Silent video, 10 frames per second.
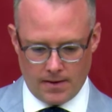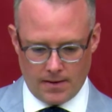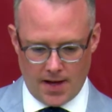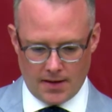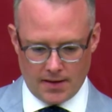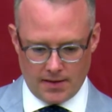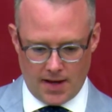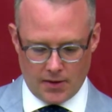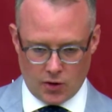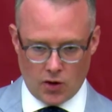
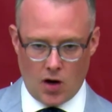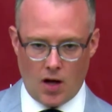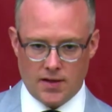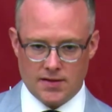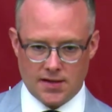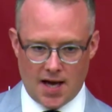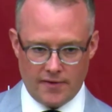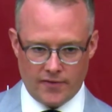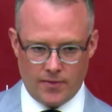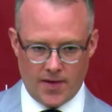that call inside
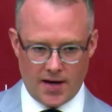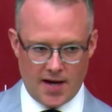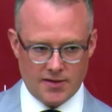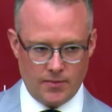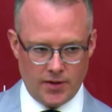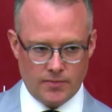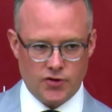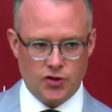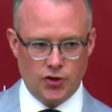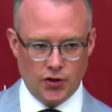of them that hasn't been
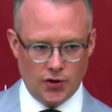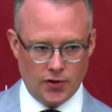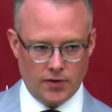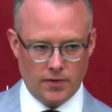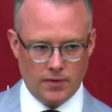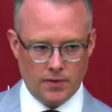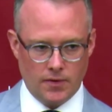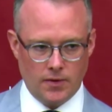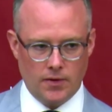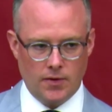obscured
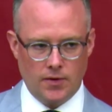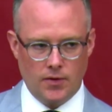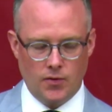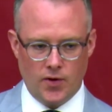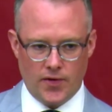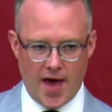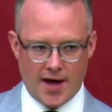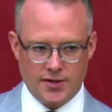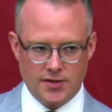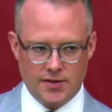with
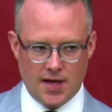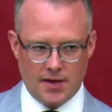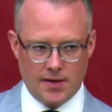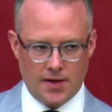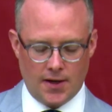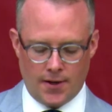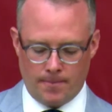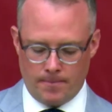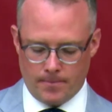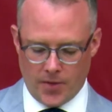actions that
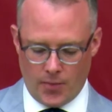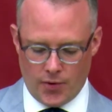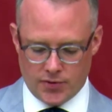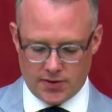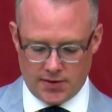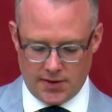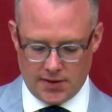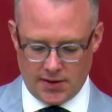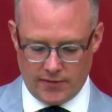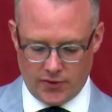oppose the
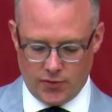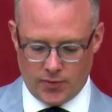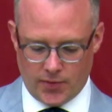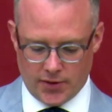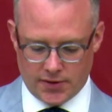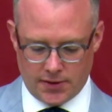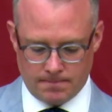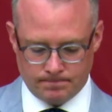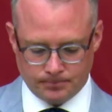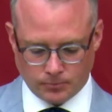dignity of the human person.
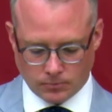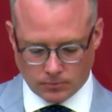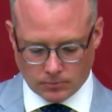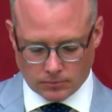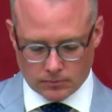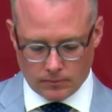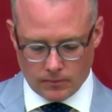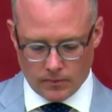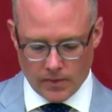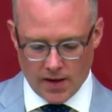
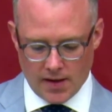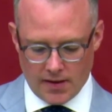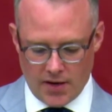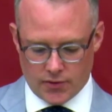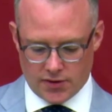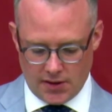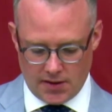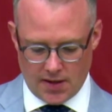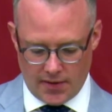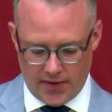They will seek
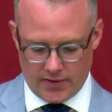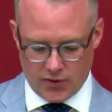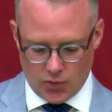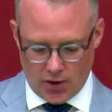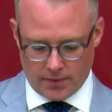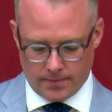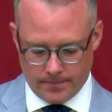the authentic one.